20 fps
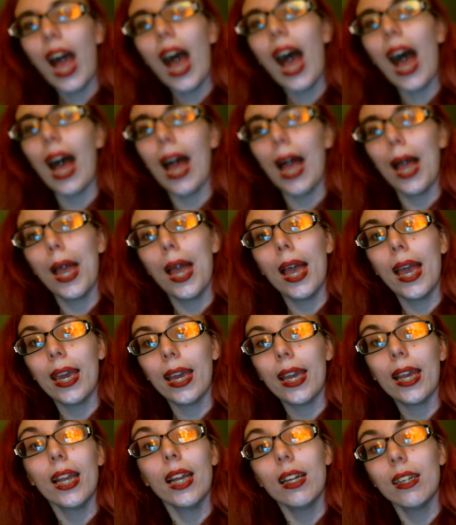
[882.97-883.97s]

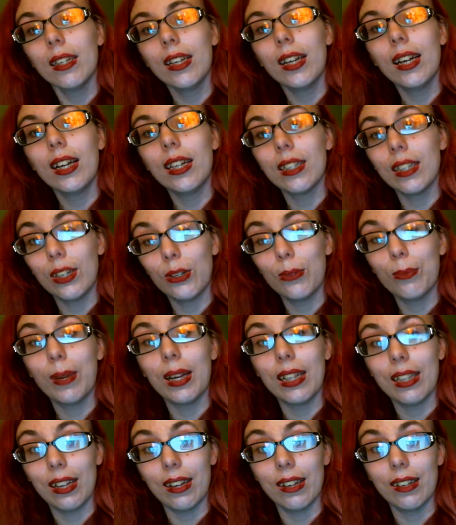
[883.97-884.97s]
hi. Hello,
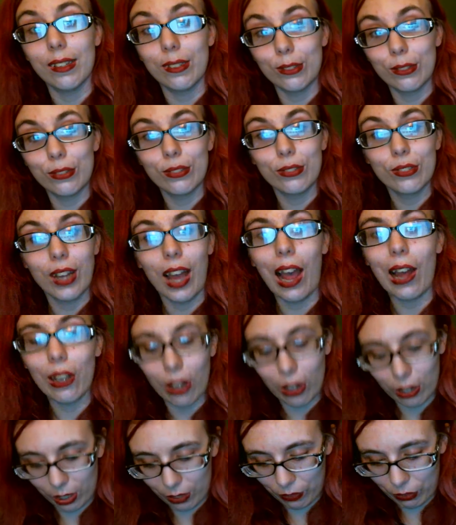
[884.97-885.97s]
my love. How
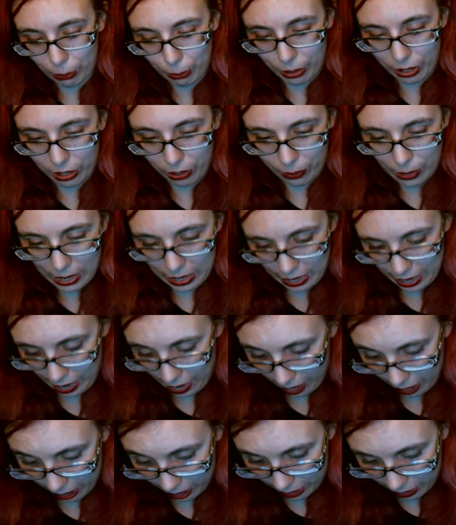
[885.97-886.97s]
long have you been doing
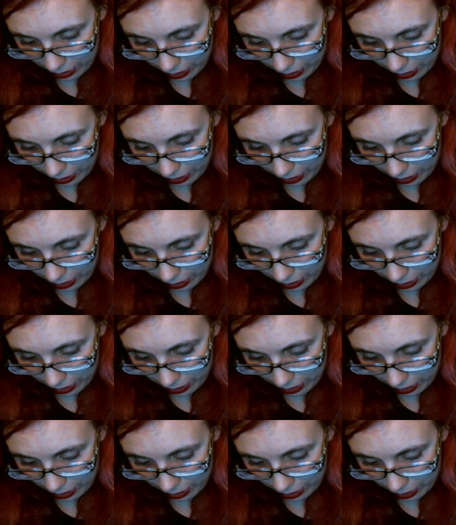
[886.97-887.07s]
that?